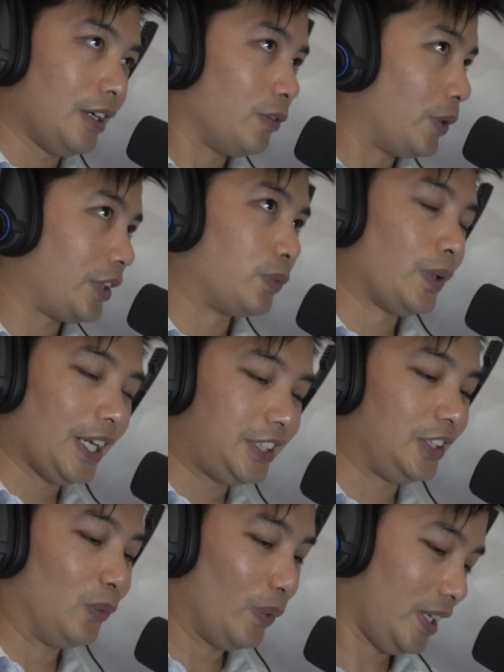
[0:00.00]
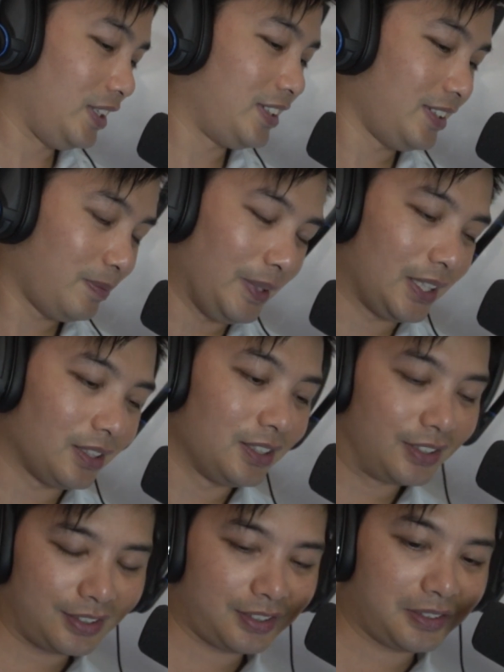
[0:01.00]
with raging wind
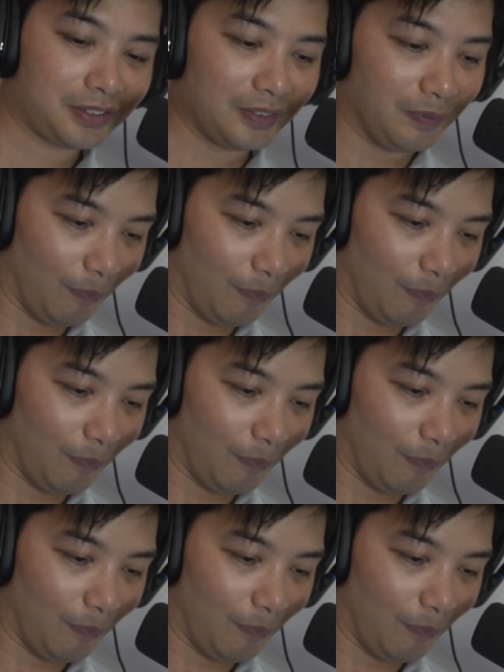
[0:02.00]
because